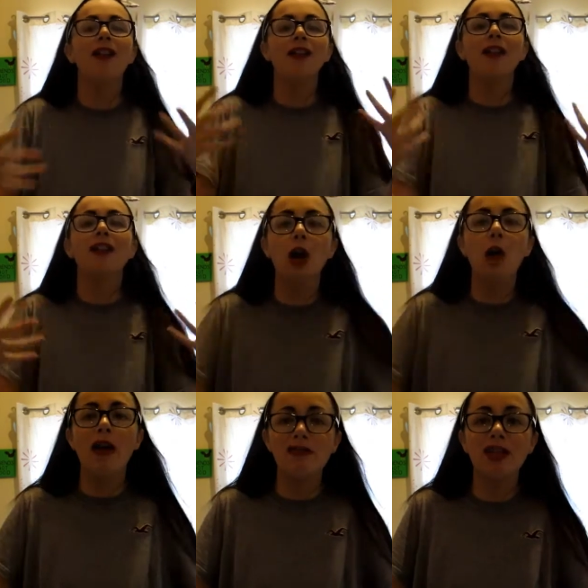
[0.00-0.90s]
not that I
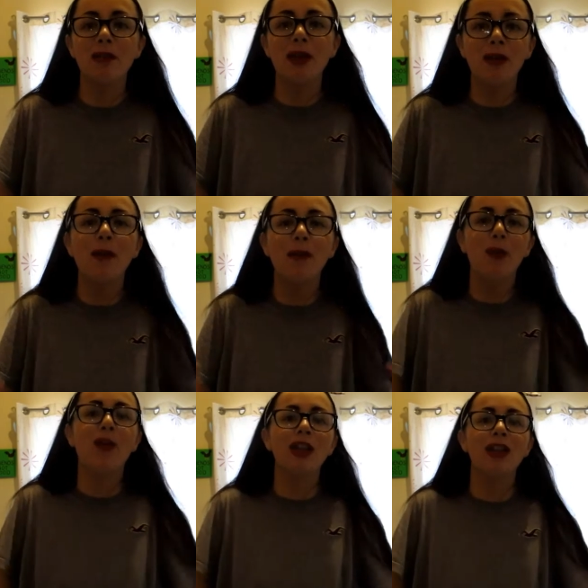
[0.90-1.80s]
know everything about it,
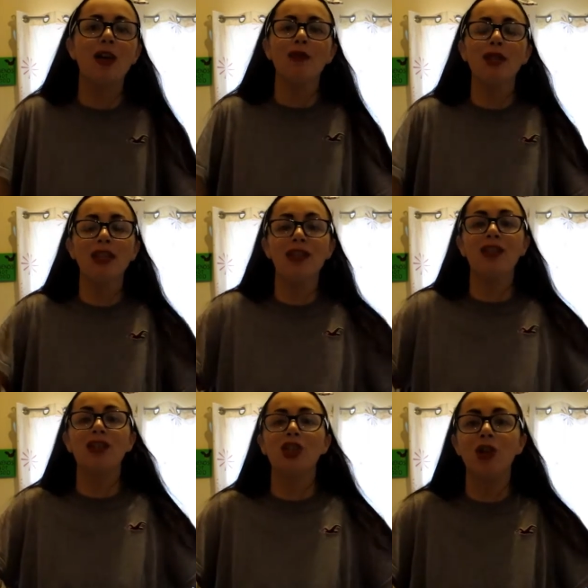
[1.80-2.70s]
but, you know, if you needed
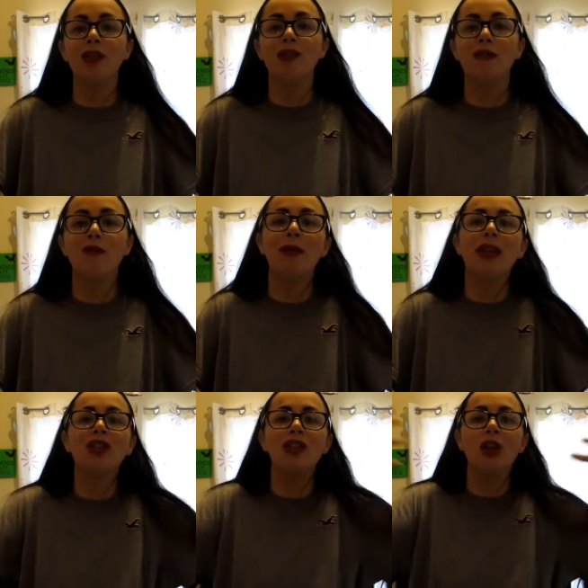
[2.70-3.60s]
a source of
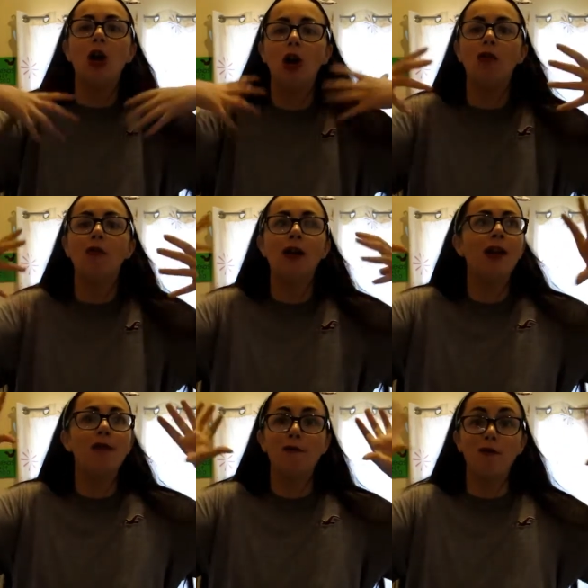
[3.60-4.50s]
information of
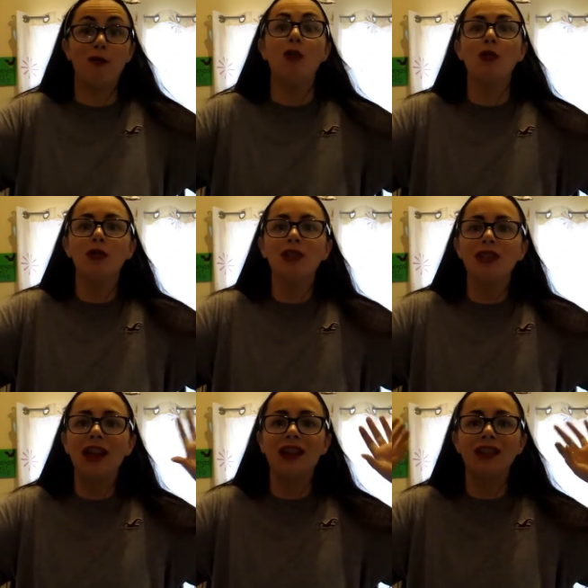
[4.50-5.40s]
food
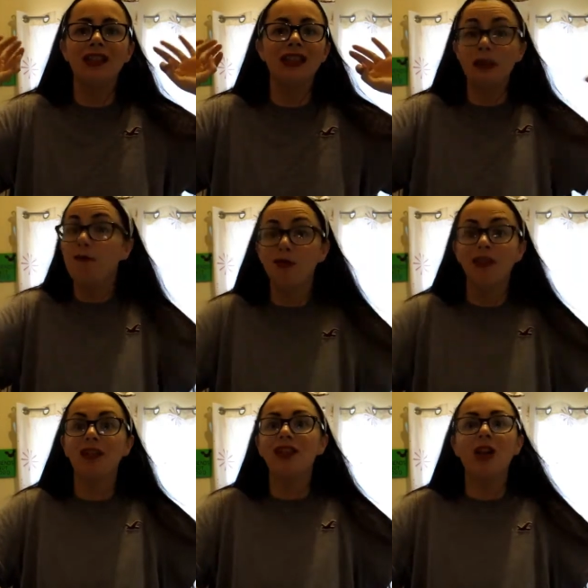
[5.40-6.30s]
that's
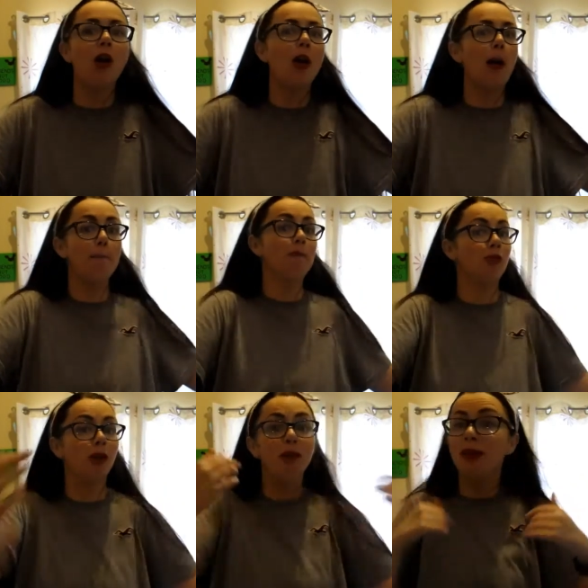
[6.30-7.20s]
different, I'm
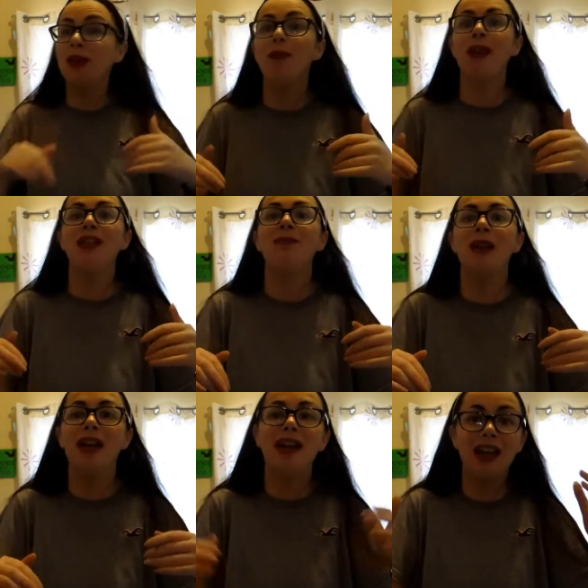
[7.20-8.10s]
probably your best bet